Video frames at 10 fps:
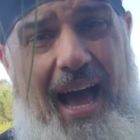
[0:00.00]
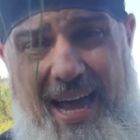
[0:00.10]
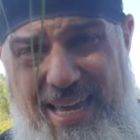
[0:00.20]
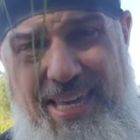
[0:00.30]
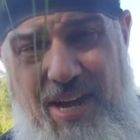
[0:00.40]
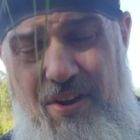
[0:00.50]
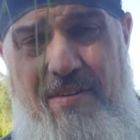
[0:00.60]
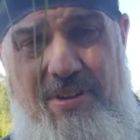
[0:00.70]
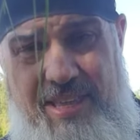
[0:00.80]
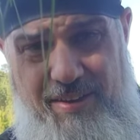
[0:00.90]
I can carry
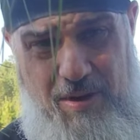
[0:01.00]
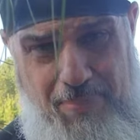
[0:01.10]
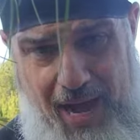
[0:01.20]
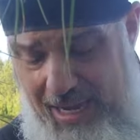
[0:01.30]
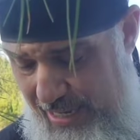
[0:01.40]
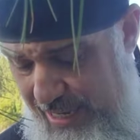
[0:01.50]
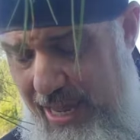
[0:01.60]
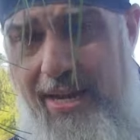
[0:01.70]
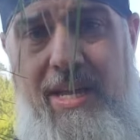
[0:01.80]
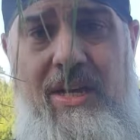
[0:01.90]
everything on a pocket kit.
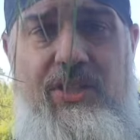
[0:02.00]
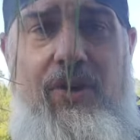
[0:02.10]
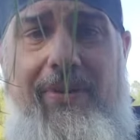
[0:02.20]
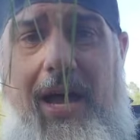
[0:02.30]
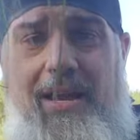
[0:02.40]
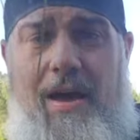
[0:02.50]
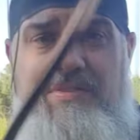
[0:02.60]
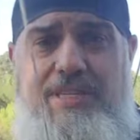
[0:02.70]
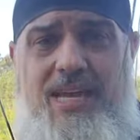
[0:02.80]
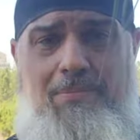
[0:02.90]
So I've
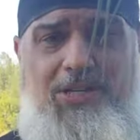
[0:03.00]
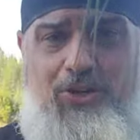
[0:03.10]
obviously got my